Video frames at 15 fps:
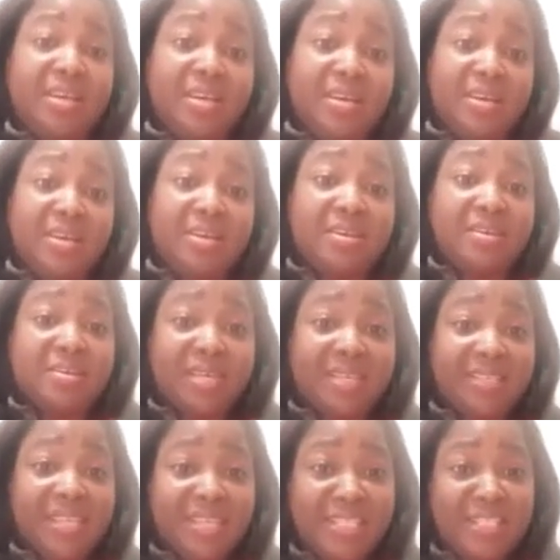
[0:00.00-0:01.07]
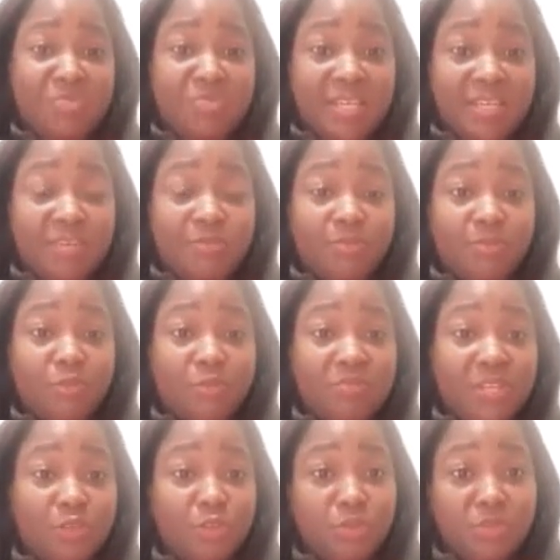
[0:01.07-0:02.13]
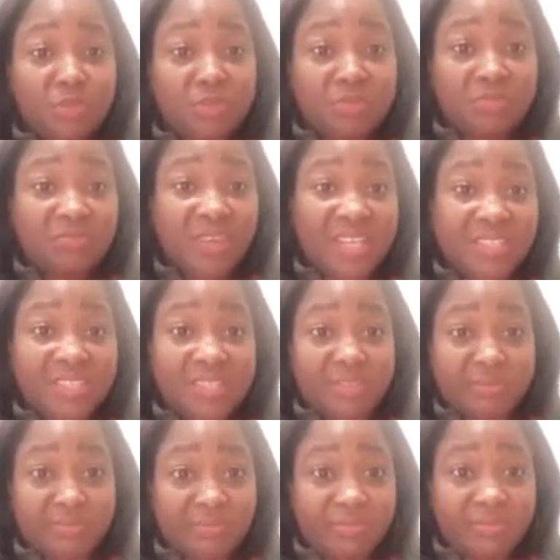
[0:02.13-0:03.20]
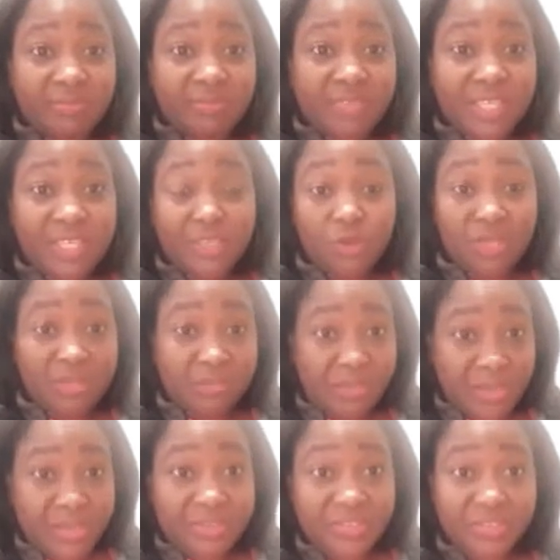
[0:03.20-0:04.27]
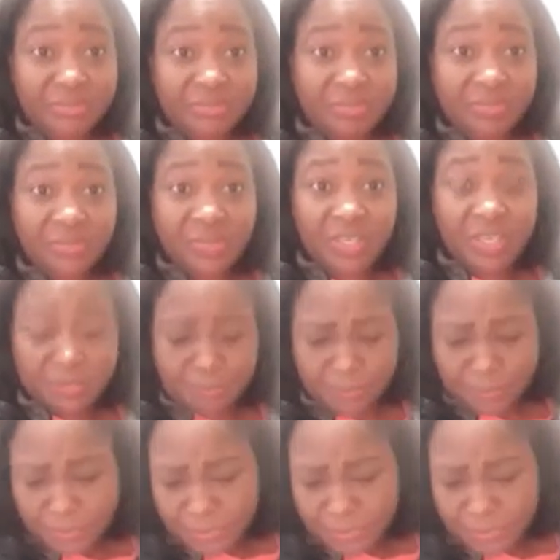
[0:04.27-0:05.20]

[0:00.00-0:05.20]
a testimony from the June fasting. It's on the page. Okay.